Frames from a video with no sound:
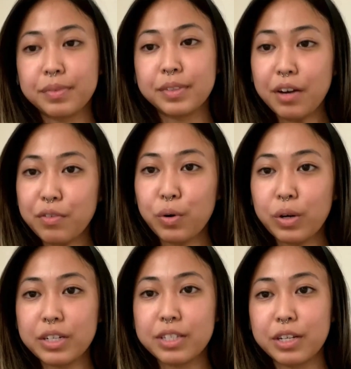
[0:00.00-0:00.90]
Yeah, of
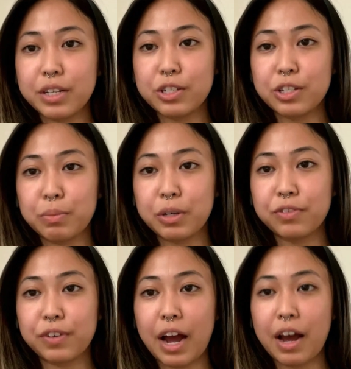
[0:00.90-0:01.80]
course. Thank you so
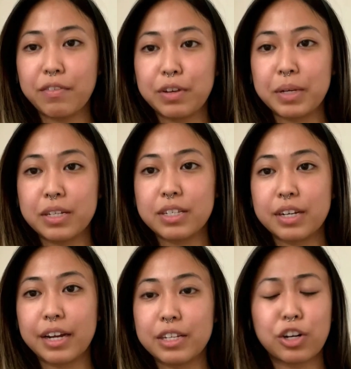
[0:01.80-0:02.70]
much for having me
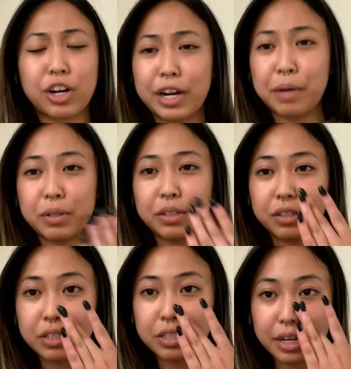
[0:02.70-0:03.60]
today. Sorry, I'm a
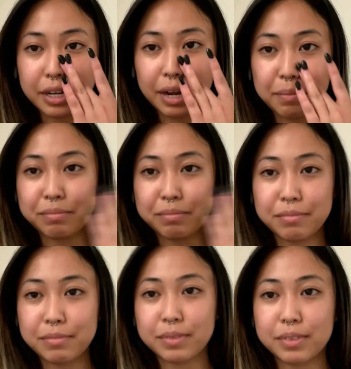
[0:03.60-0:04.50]
little sick. I
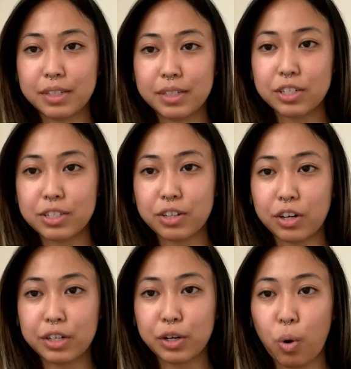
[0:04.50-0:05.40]
just
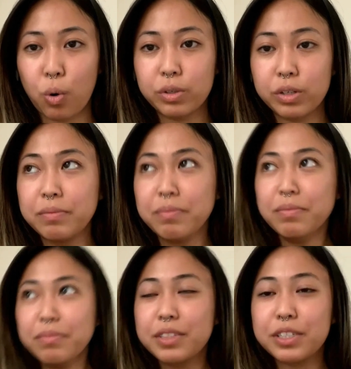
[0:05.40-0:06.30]
started a cold.
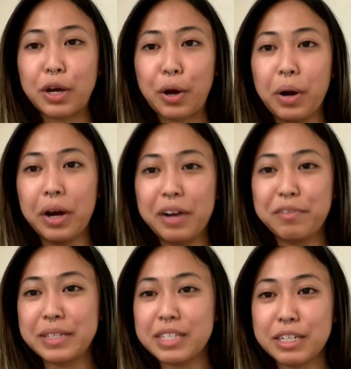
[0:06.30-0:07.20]
So I've
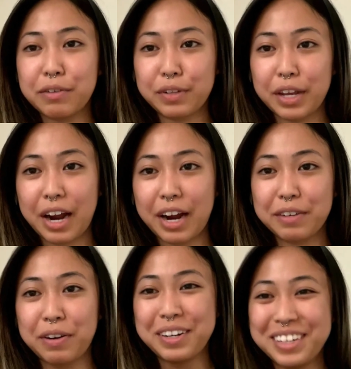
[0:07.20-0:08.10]
been sniffling kind
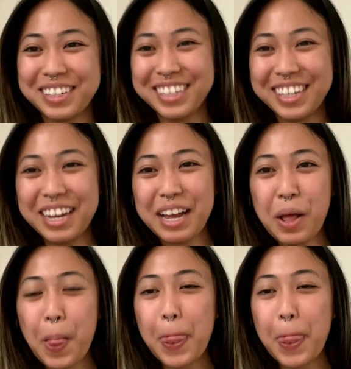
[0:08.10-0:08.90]
of.